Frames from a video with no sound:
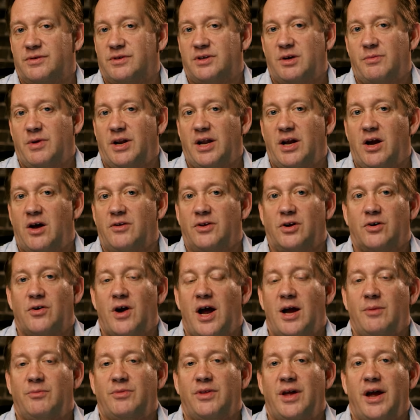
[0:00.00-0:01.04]
committing all the
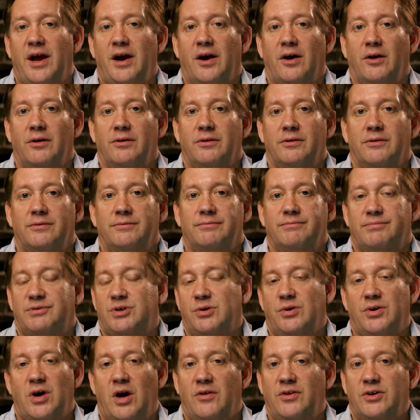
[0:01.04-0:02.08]
crime there,
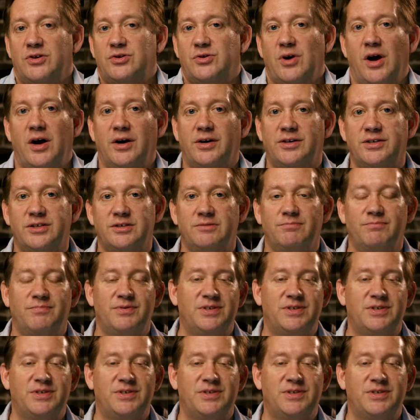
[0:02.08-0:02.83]
doing all their drugs,